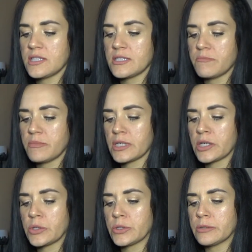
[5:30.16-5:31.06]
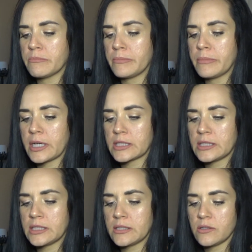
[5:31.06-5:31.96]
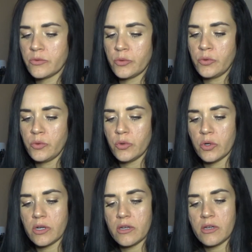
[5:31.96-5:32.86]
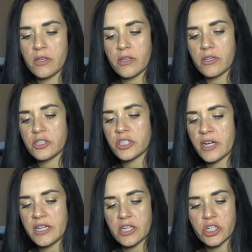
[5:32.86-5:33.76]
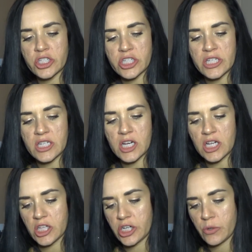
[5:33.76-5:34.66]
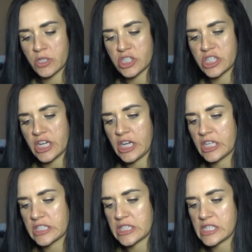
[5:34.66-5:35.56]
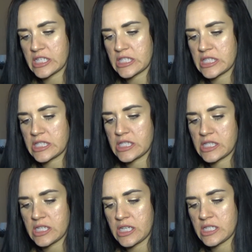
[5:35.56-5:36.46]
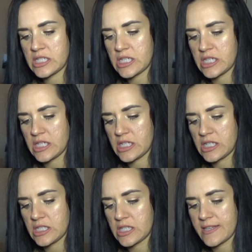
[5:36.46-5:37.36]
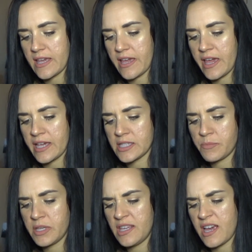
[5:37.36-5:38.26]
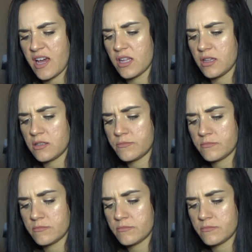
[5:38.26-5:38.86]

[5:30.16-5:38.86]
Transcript: This big old boxy. Ooh. Shiny, cushiony color. What shade is this? It is SPL.